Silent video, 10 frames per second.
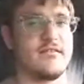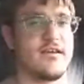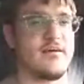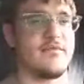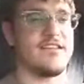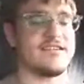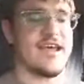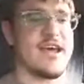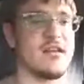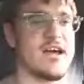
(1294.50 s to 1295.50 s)
I mean, the
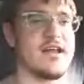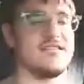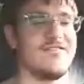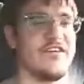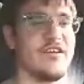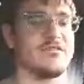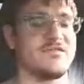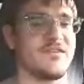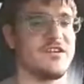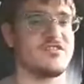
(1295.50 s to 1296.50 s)
tagline of the film is
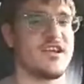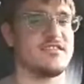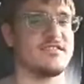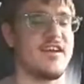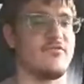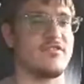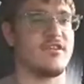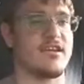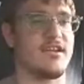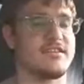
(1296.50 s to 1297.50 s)
fear changes
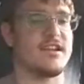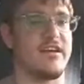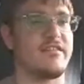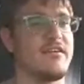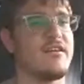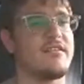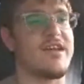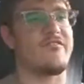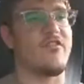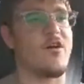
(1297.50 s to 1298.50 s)
everything, and it's not
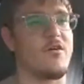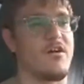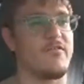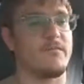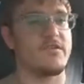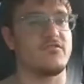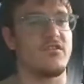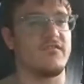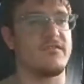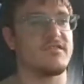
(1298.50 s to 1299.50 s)
that far off from the
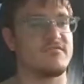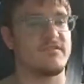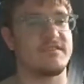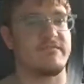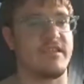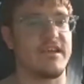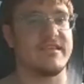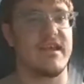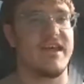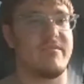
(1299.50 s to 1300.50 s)
truth, because when something like
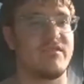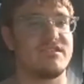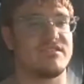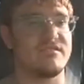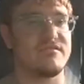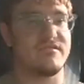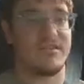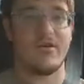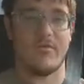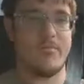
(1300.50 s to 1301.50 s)
that happens, you
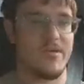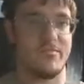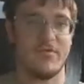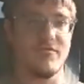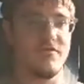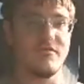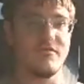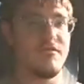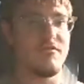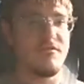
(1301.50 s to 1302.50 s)
know, people
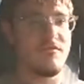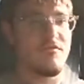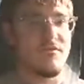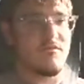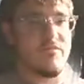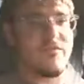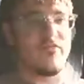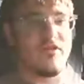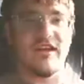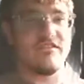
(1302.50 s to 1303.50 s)

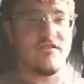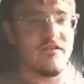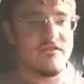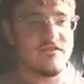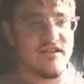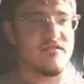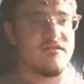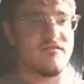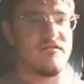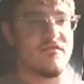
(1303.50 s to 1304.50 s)
either lose it
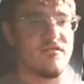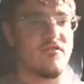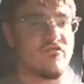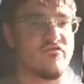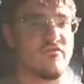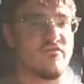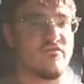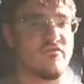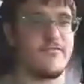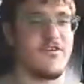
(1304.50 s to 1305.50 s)
or try and get
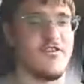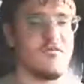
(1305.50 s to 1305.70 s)
far more